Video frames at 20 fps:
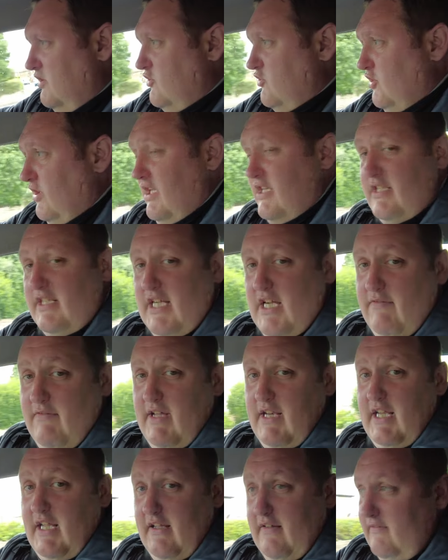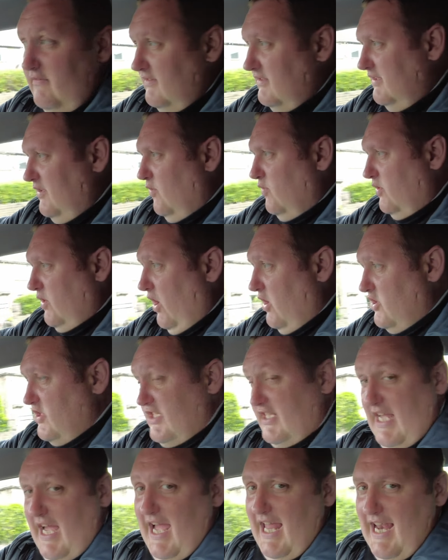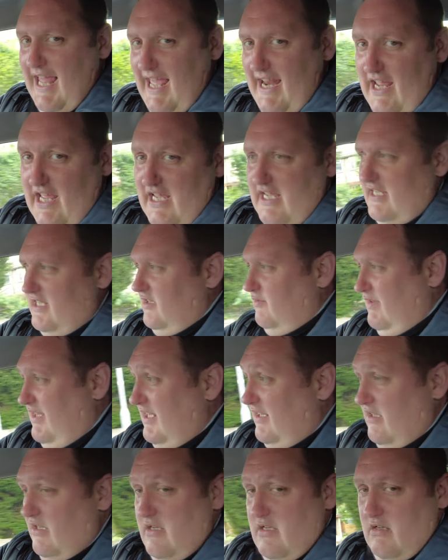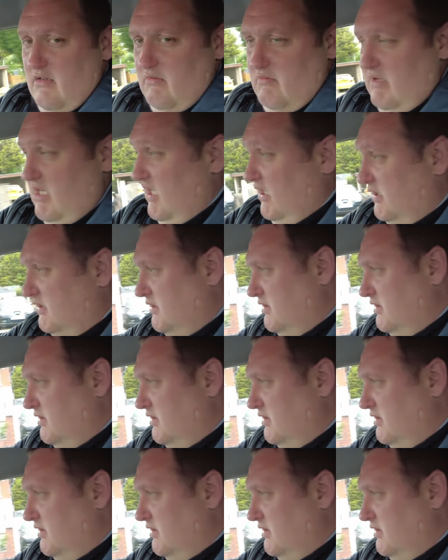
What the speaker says: So let's get ready. Skyliner, here we come.